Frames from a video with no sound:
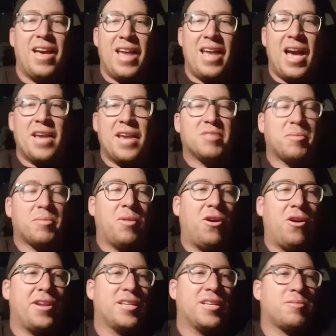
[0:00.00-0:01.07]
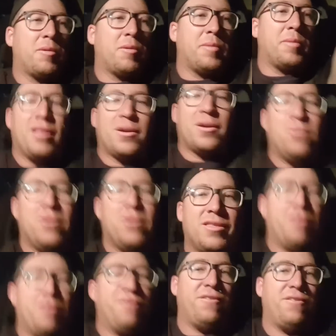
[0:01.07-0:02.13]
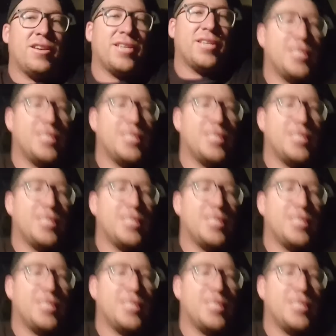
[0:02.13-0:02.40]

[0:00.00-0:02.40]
Adam's behind us probably being like, what the fuck is he